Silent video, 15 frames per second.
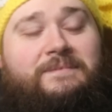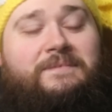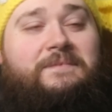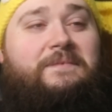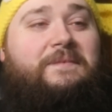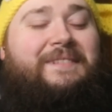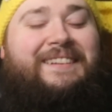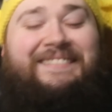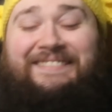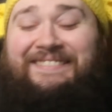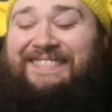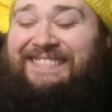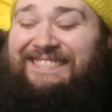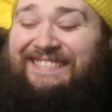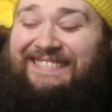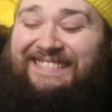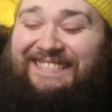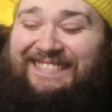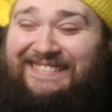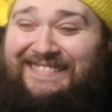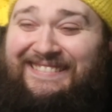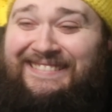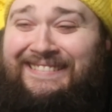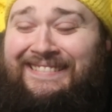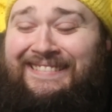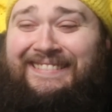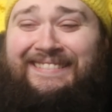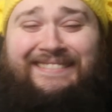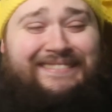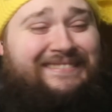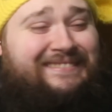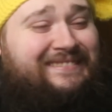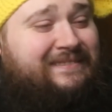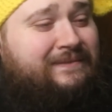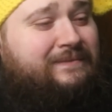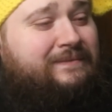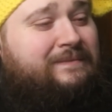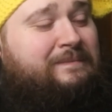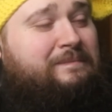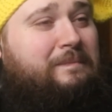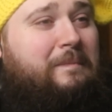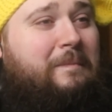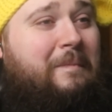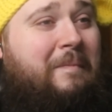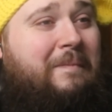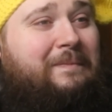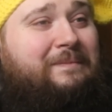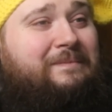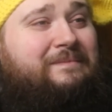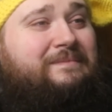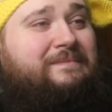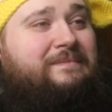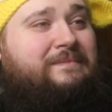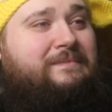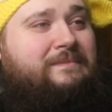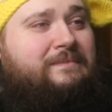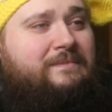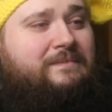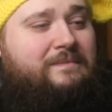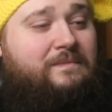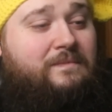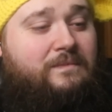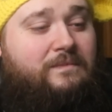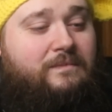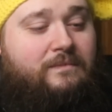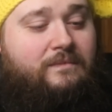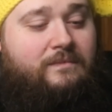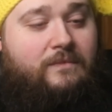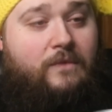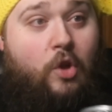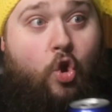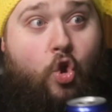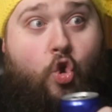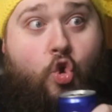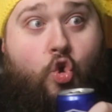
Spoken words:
The person shown says nothing.